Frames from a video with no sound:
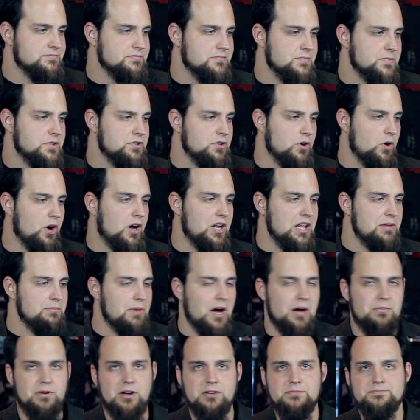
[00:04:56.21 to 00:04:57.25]
So
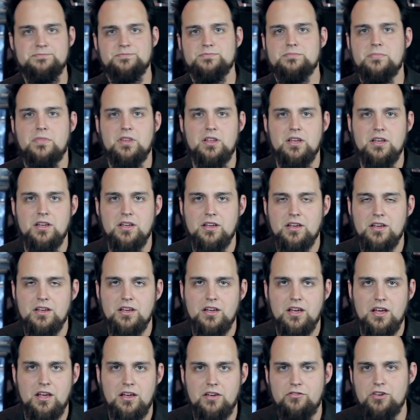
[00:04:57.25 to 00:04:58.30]
Alibaba
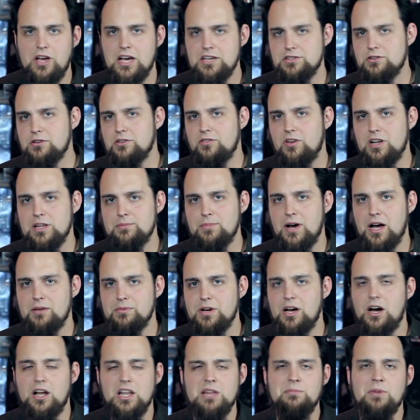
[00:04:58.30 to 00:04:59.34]
have you guys heard of Alibaba?
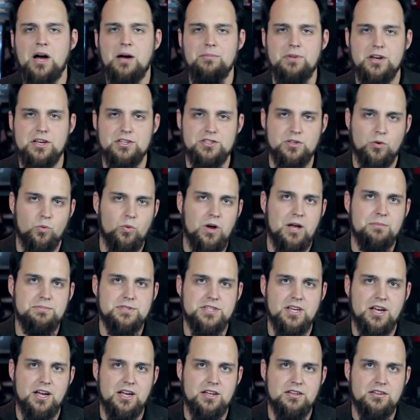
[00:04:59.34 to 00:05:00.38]
Alibaba is a
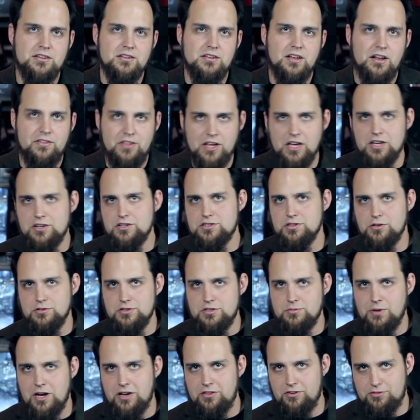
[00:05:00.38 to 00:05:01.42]
website. and I think I just told you
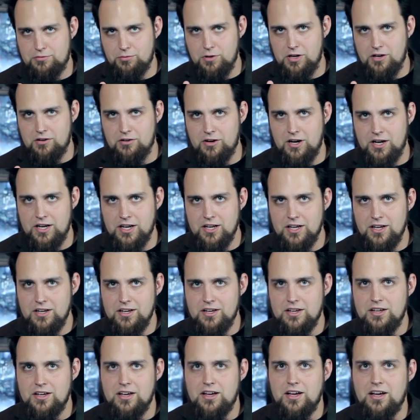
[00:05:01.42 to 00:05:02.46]
about it this week, right?
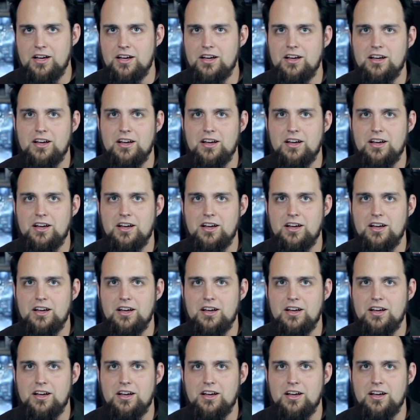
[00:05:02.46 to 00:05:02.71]
Yeah, it's.